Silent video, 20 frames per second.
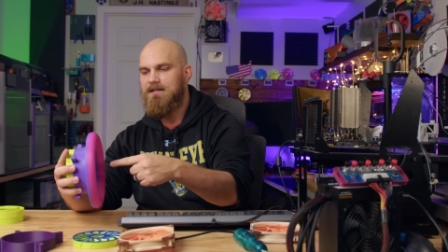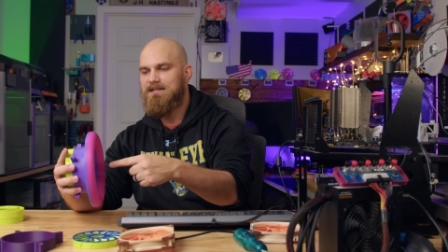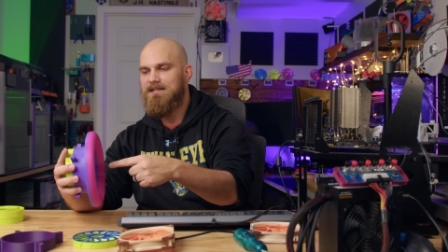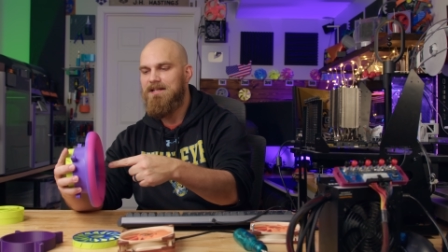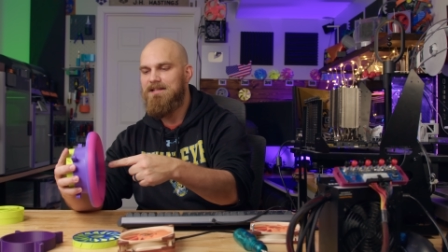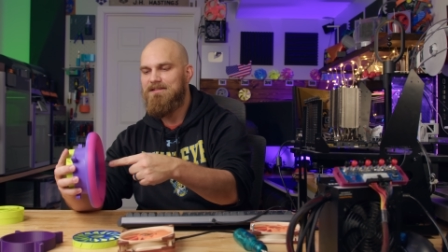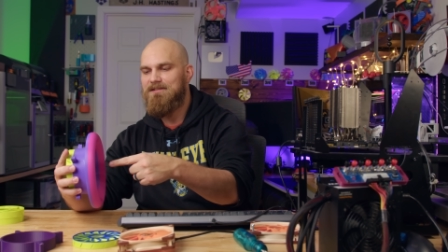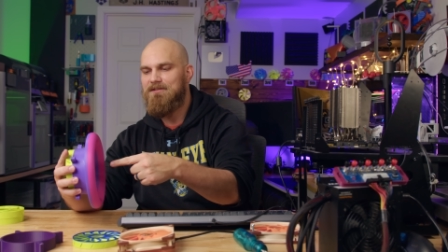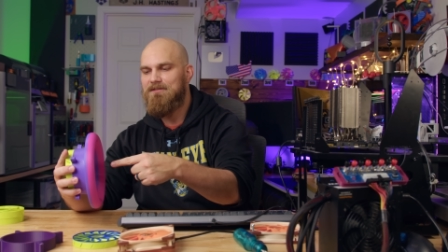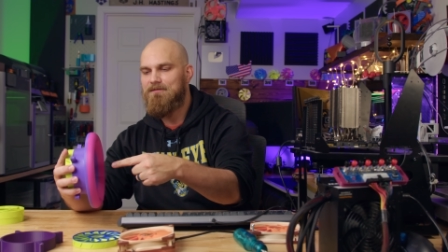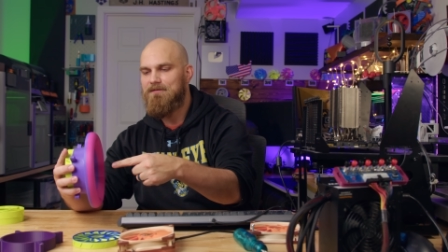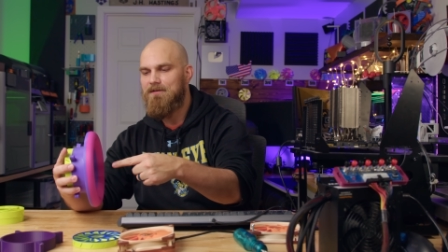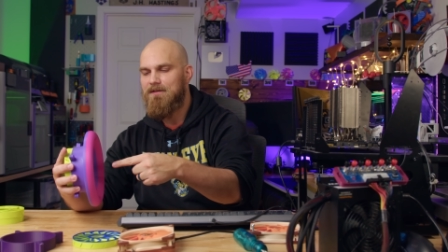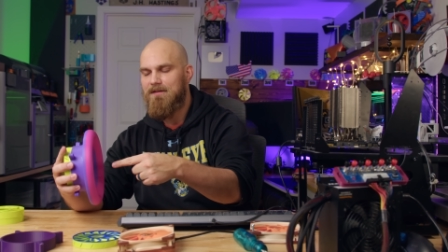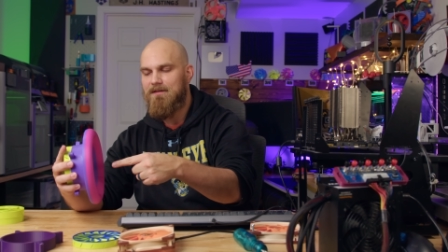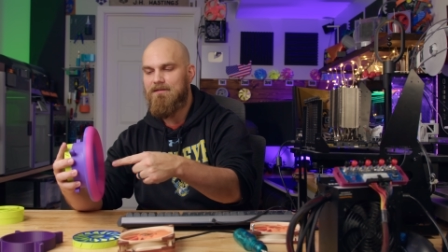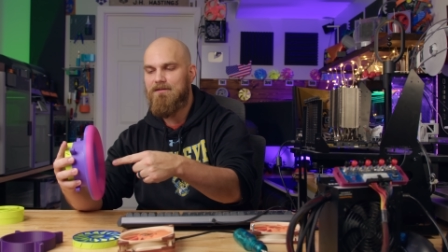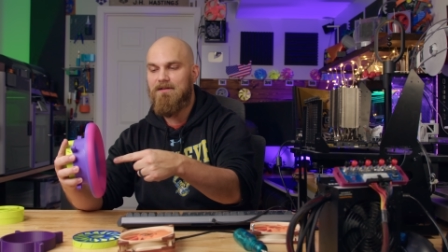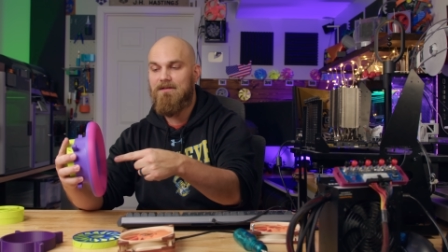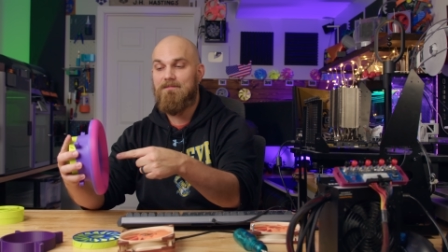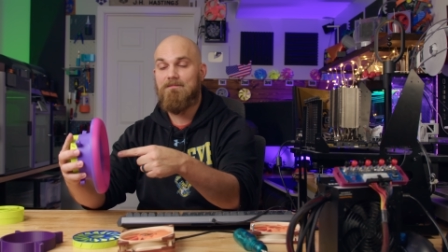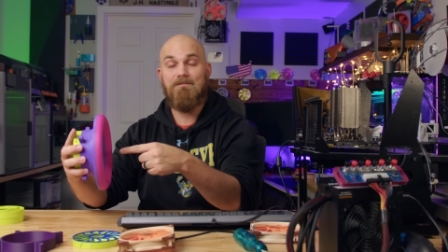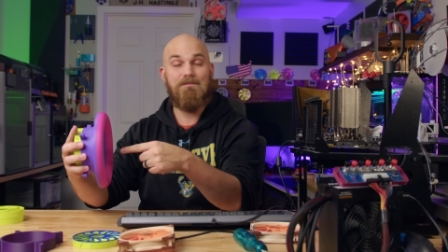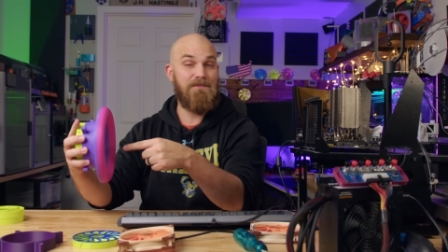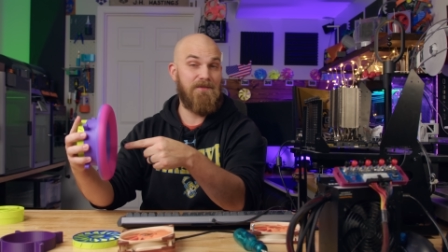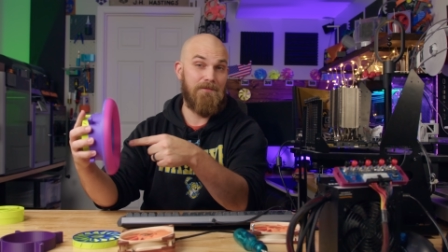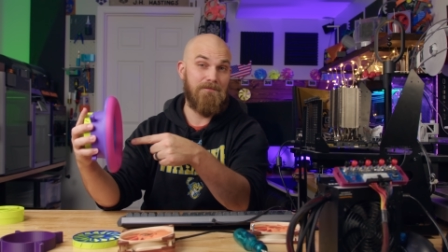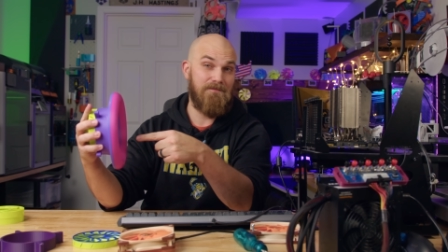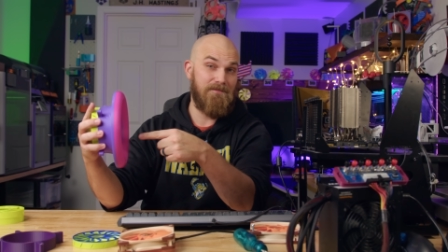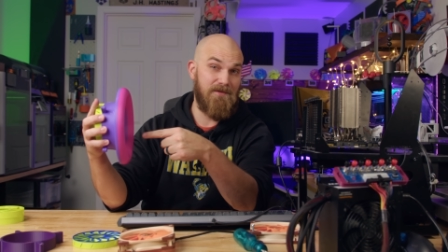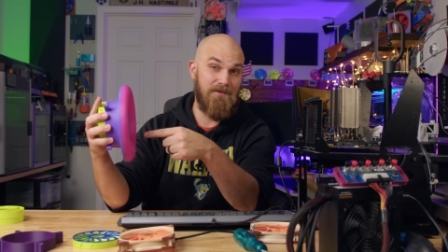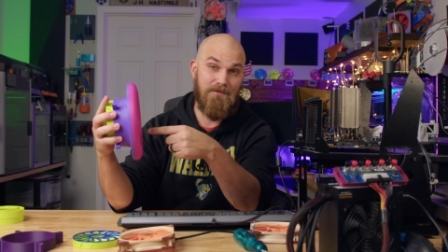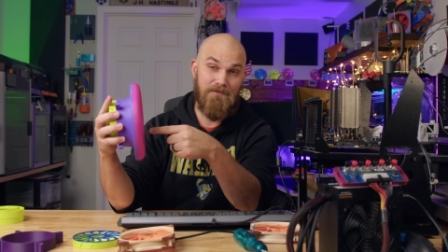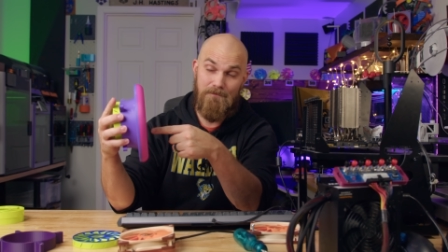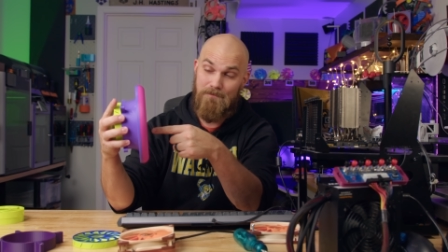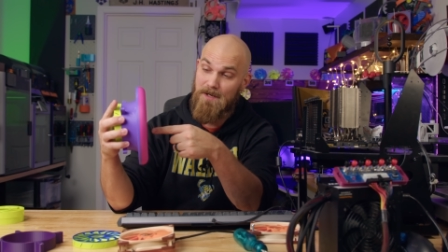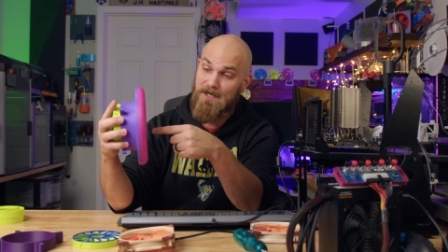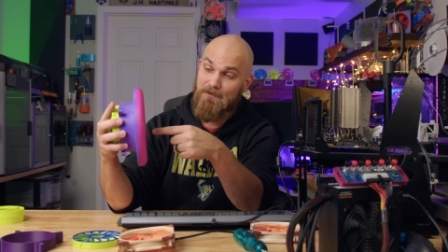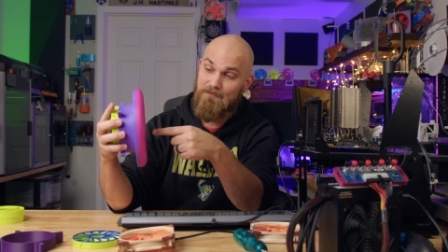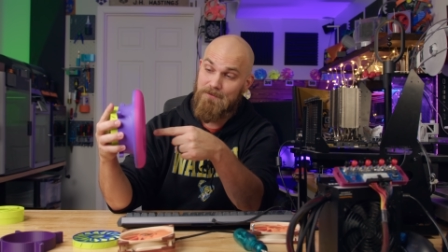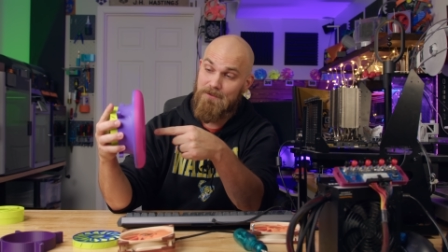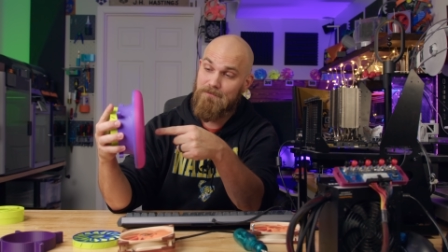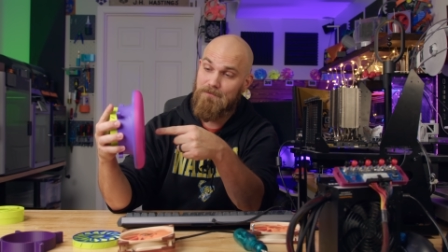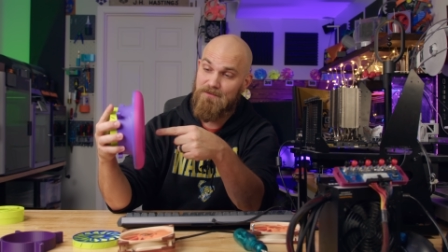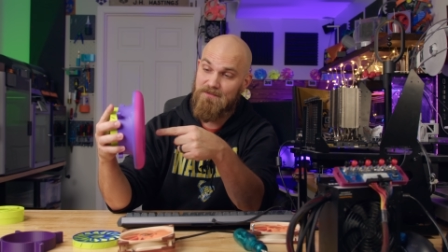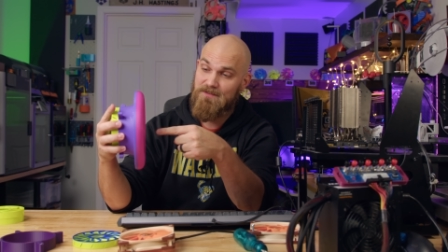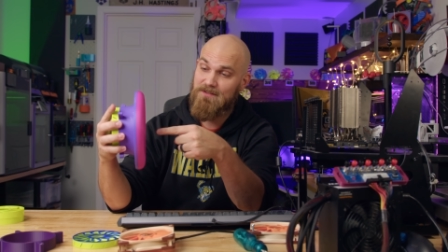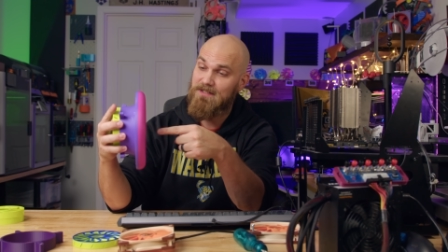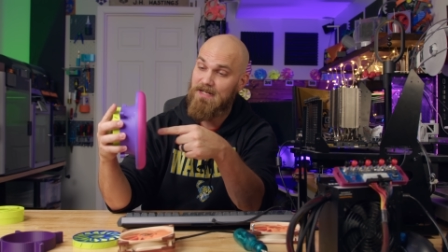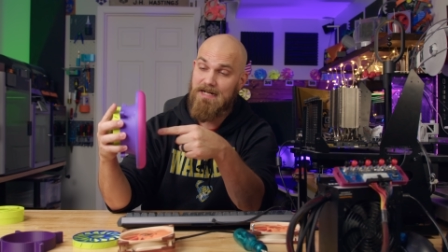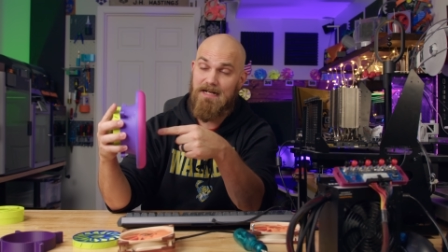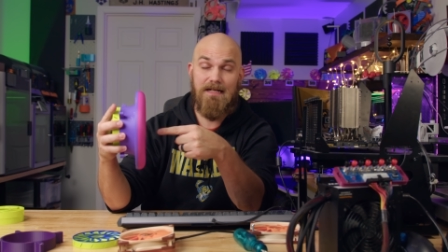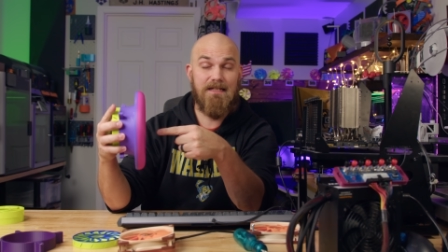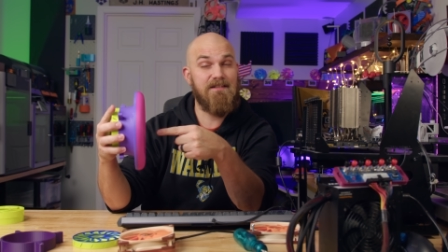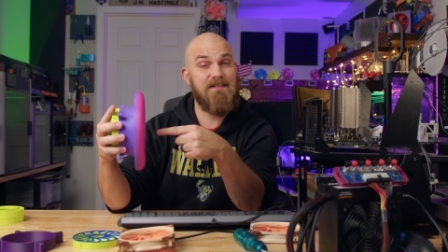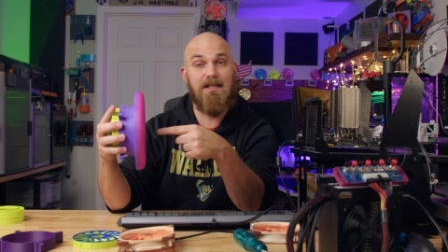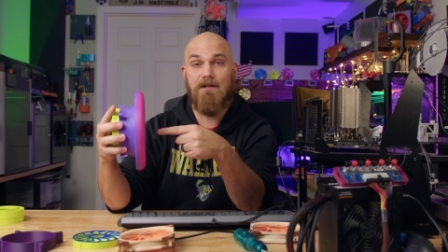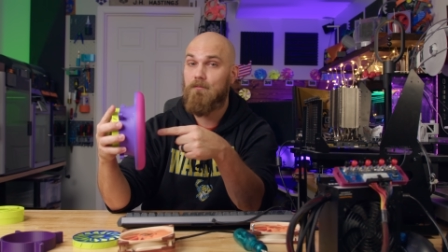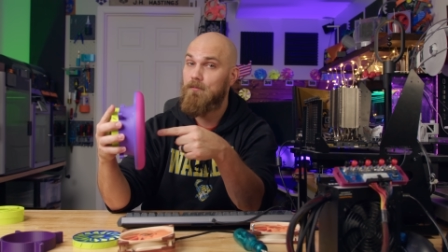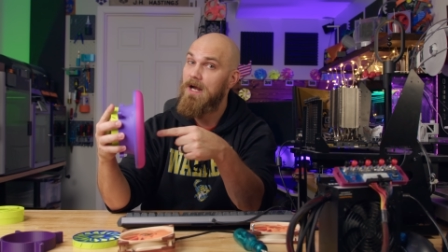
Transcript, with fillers: sensor for the, the, the, the microphone was kind of just like